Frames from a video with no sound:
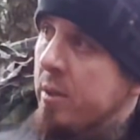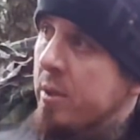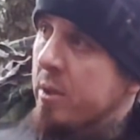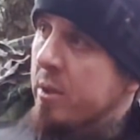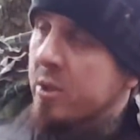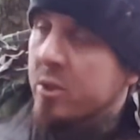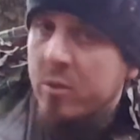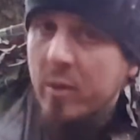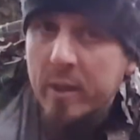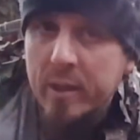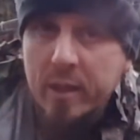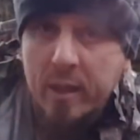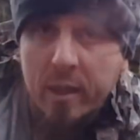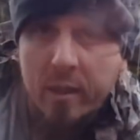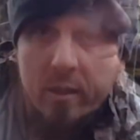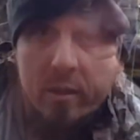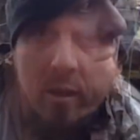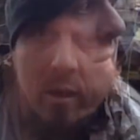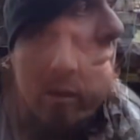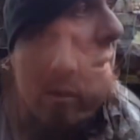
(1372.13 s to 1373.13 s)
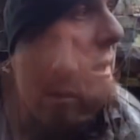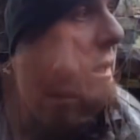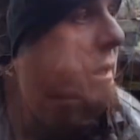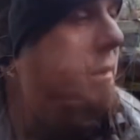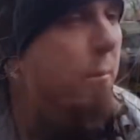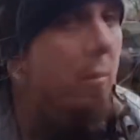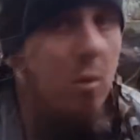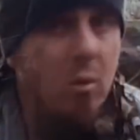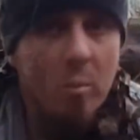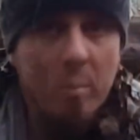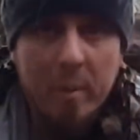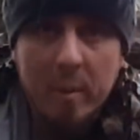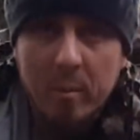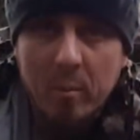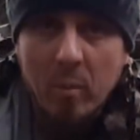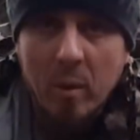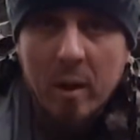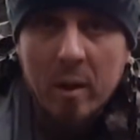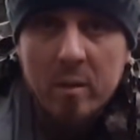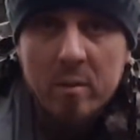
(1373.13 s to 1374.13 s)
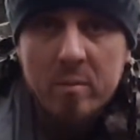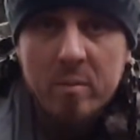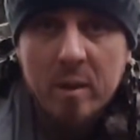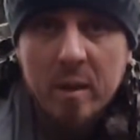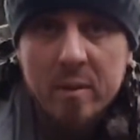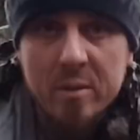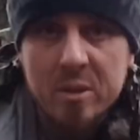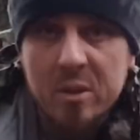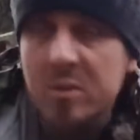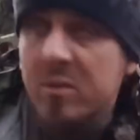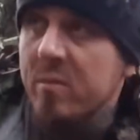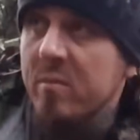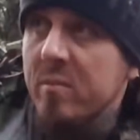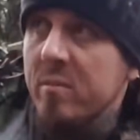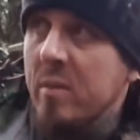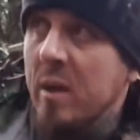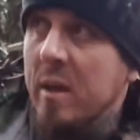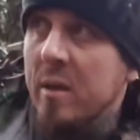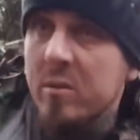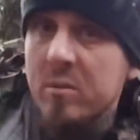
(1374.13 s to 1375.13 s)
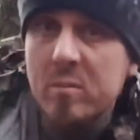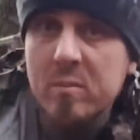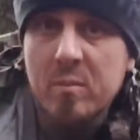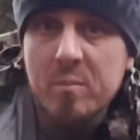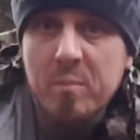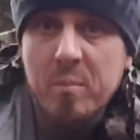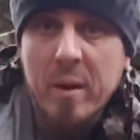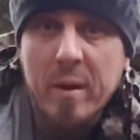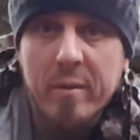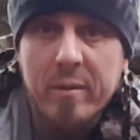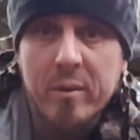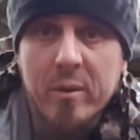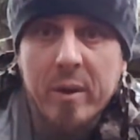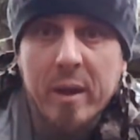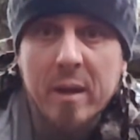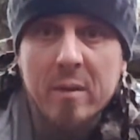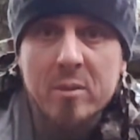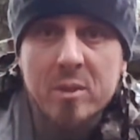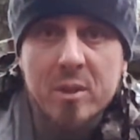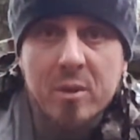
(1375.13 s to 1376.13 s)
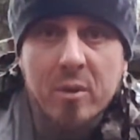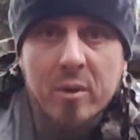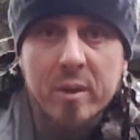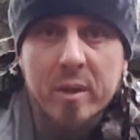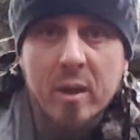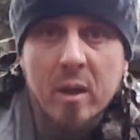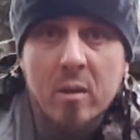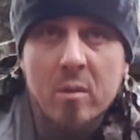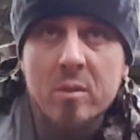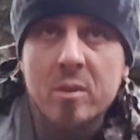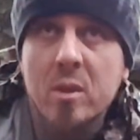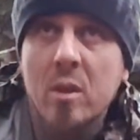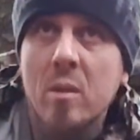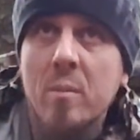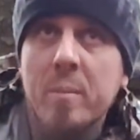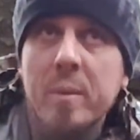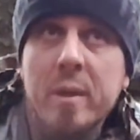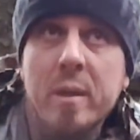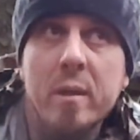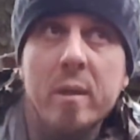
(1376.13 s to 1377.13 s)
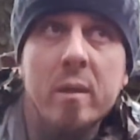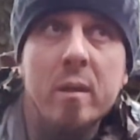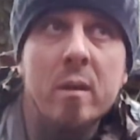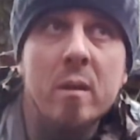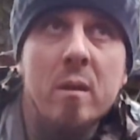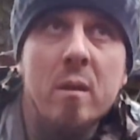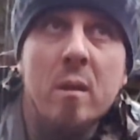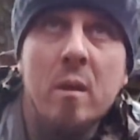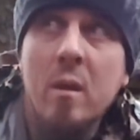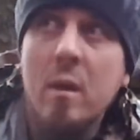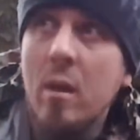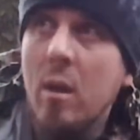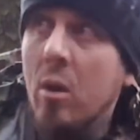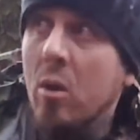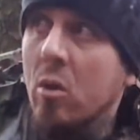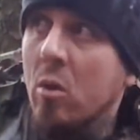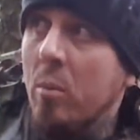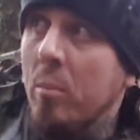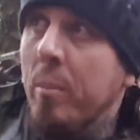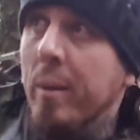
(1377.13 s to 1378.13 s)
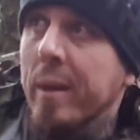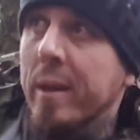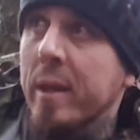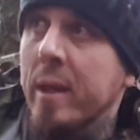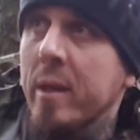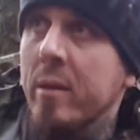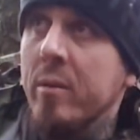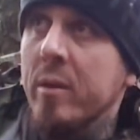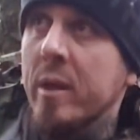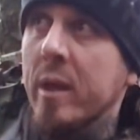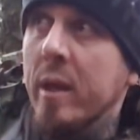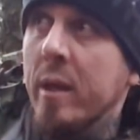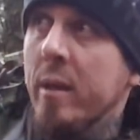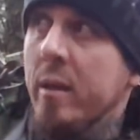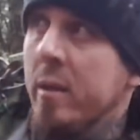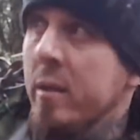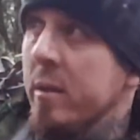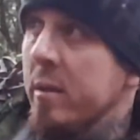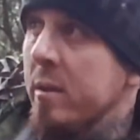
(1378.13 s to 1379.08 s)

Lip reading: It's a great kit though. I mean, all being well, bearing on how tonight goes, I'll come back here again.